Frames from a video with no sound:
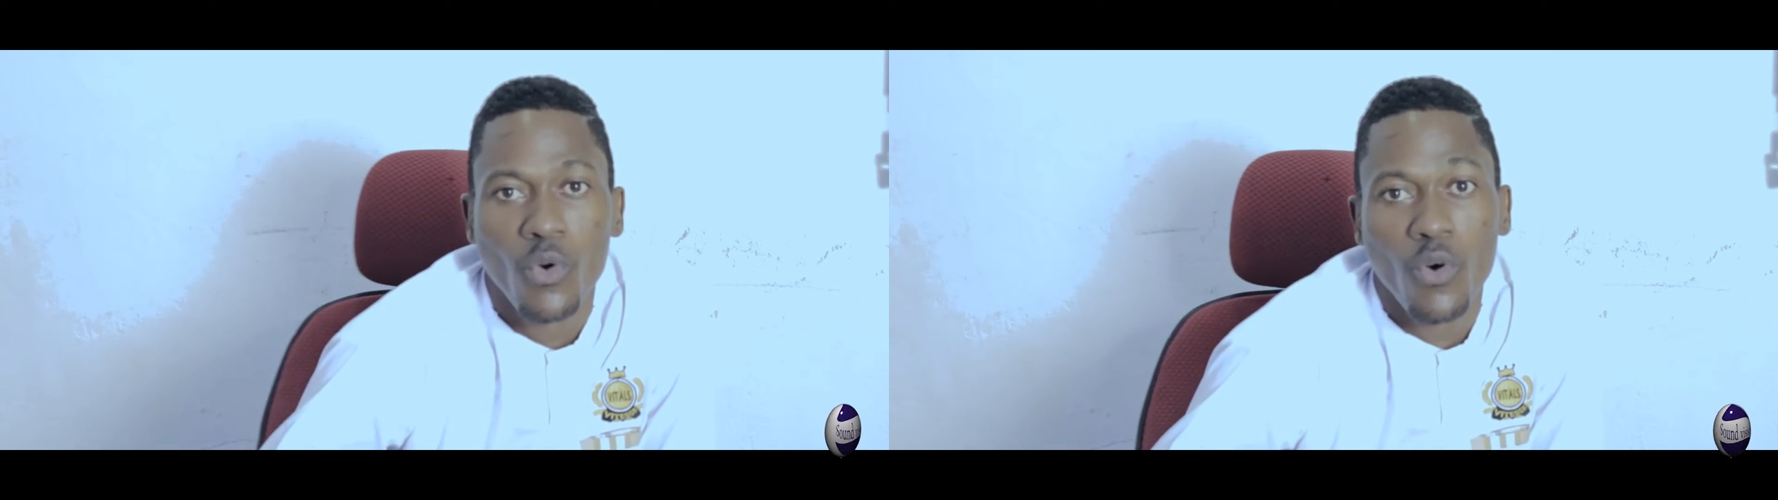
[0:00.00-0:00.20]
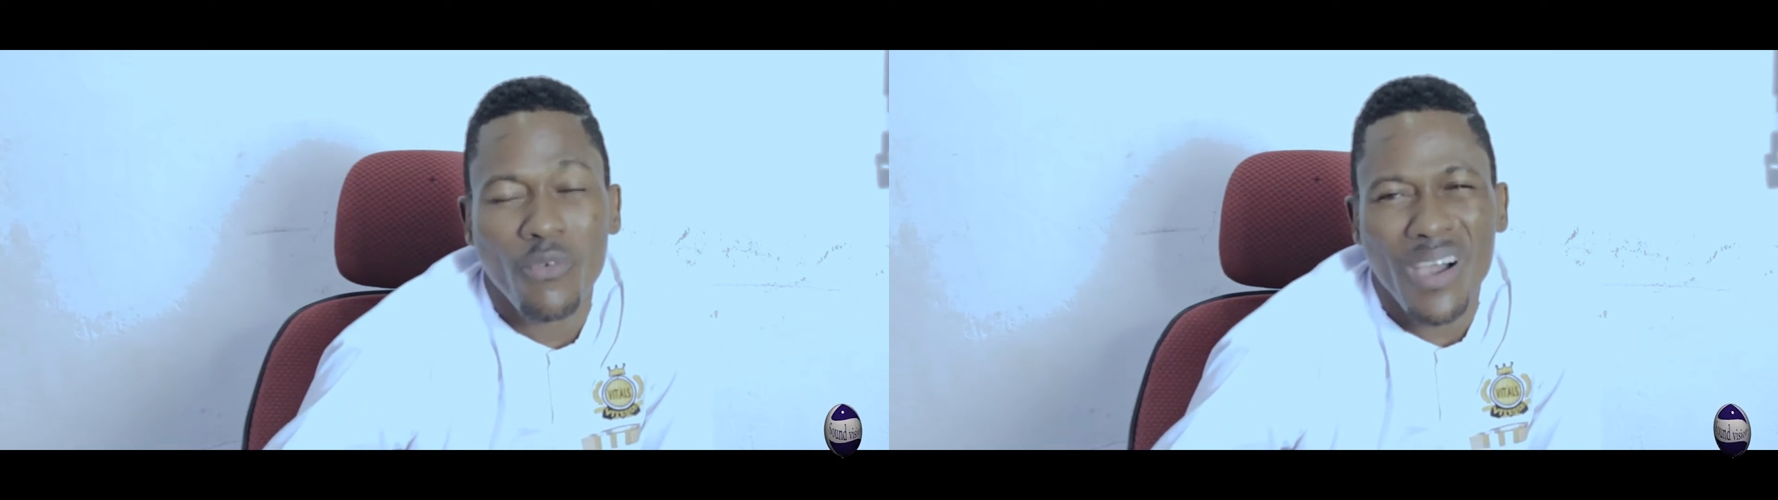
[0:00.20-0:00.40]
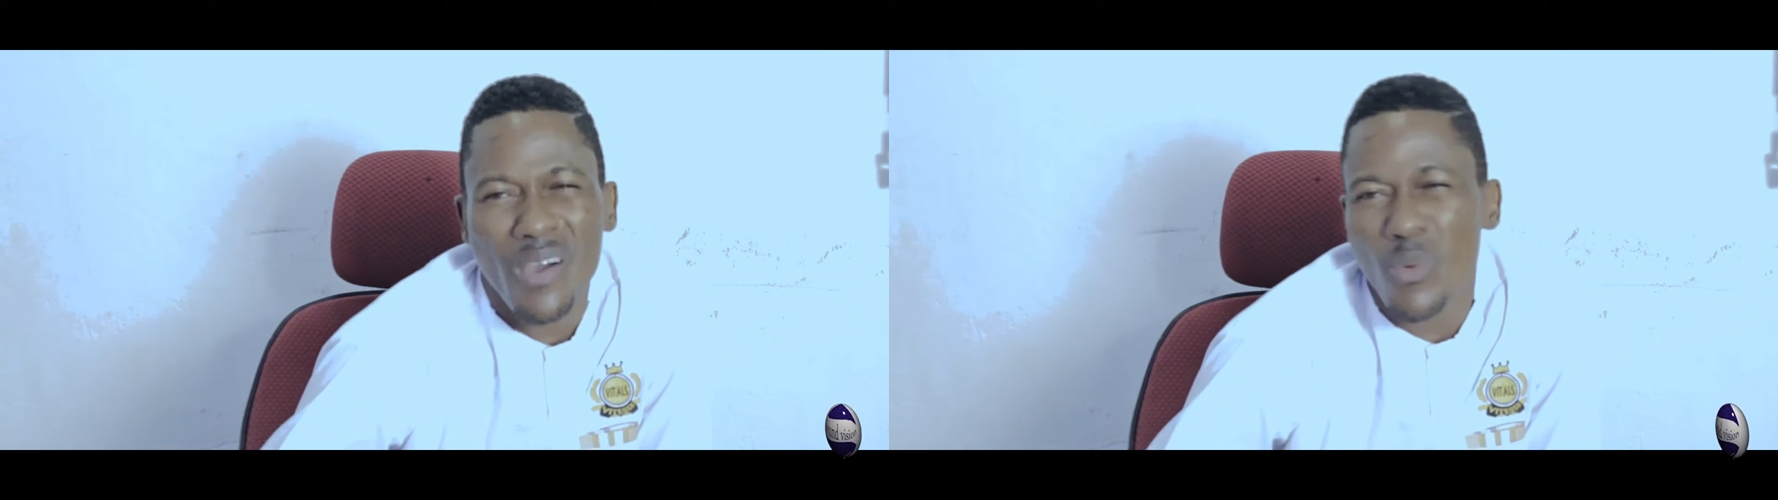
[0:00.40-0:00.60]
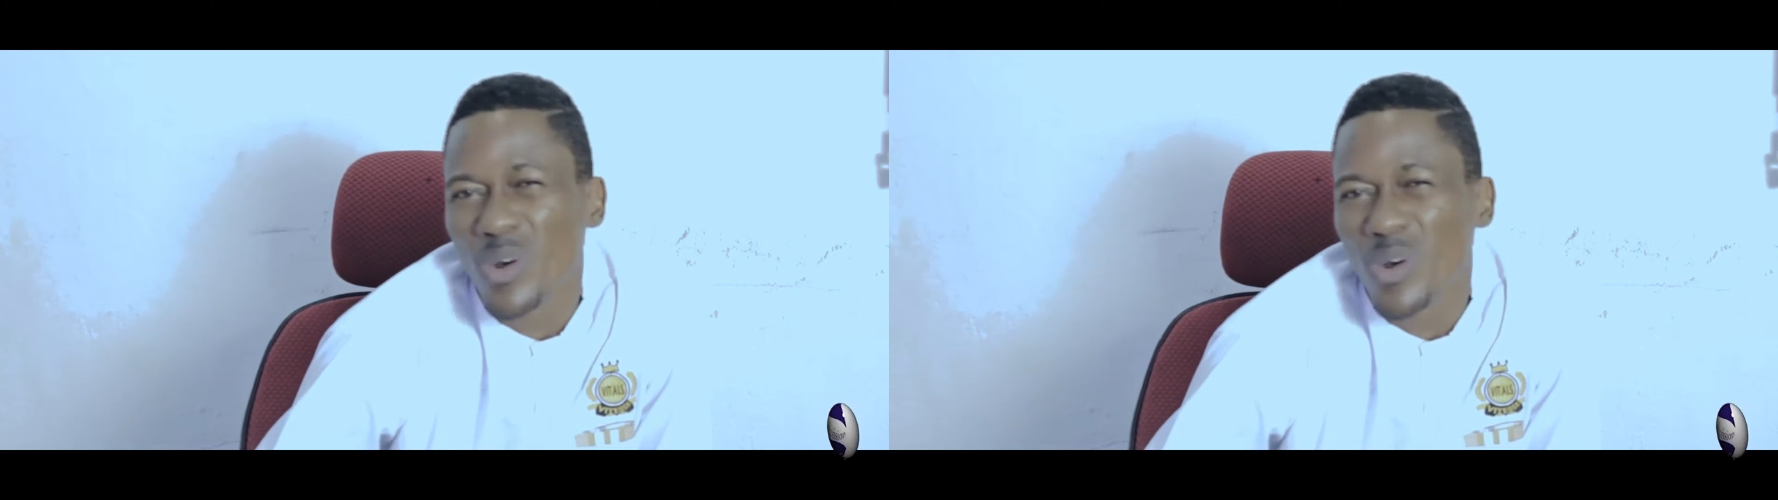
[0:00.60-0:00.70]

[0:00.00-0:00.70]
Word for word: over